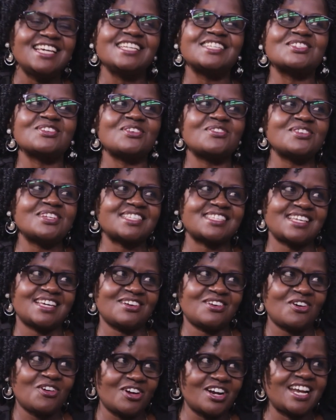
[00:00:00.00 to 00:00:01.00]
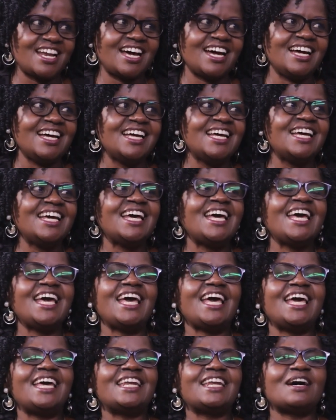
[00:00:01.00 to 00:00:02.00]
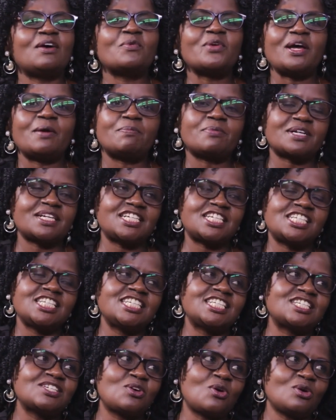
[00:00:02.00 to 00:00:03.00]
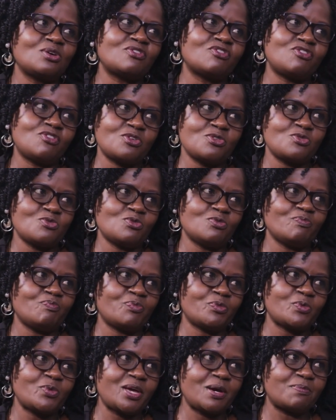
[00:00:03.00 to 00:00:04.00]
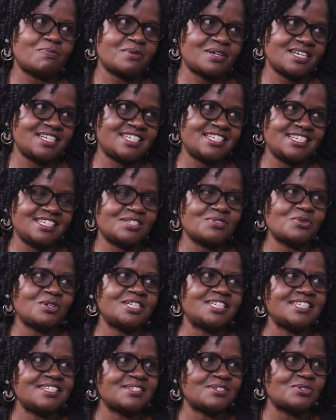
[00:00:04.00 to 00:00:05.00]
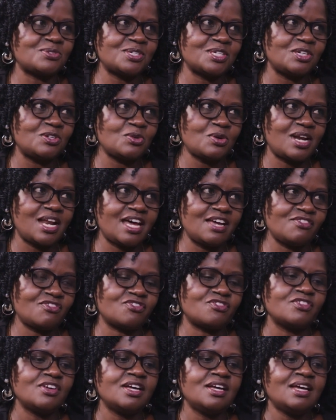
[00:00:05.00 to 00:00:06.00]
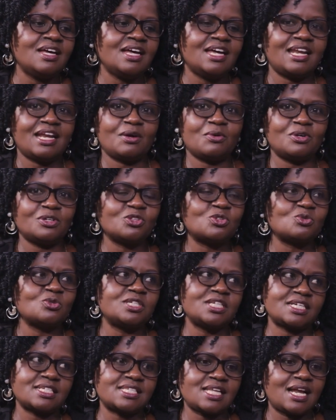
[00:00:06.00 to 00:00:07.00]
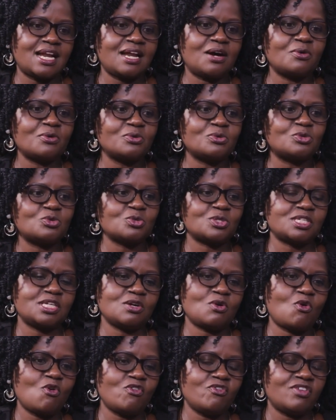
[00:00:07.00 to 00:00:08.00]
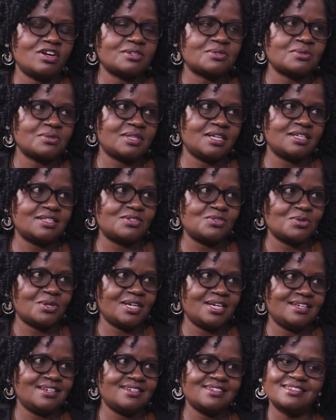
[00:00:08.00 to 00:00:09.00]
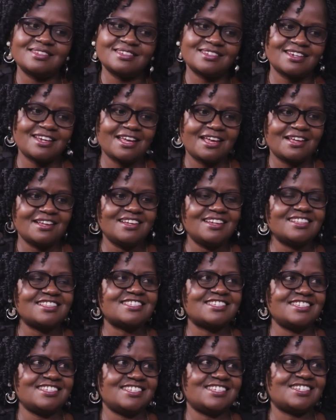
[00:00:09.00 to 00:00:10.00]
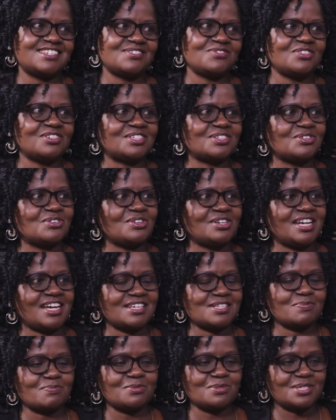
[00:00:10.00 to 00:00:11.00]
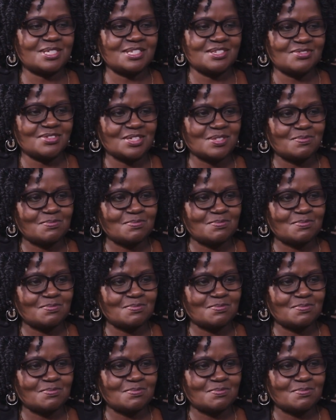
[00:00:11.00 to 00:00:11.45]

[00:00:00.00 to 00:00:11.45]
It's always a honor. And uh, we appreciate God for you. We appreciate what He is doing in your life. Mm. And I want to just allow you to take over so that you can teach what God has put in your